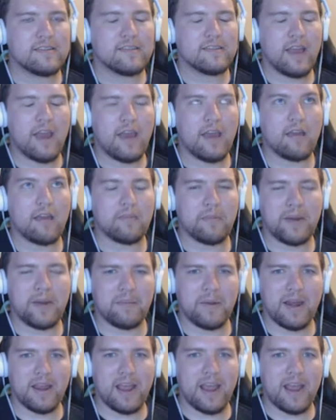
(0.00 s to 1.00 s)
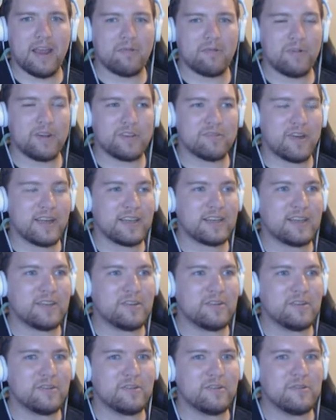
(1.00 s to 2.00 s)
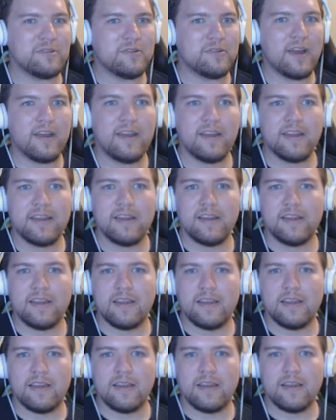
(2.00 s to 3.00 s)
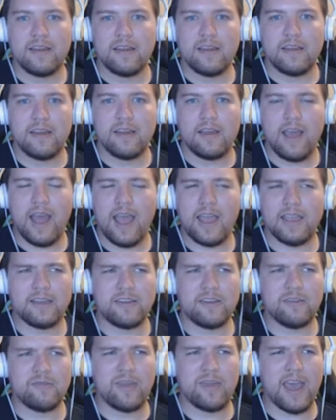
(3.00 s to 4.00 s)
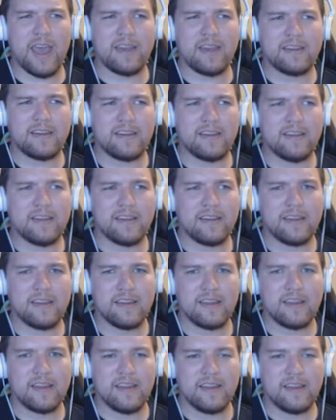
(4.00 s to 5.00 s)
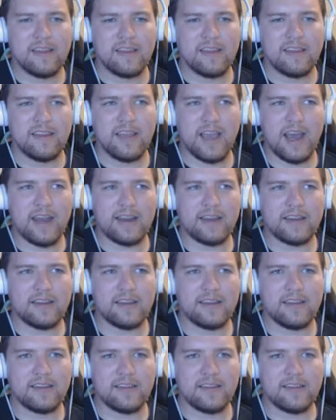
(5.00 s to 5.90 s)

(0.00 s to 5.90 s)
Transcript: Uh, blah, blah, blah. What do I do? I can do that. Got it.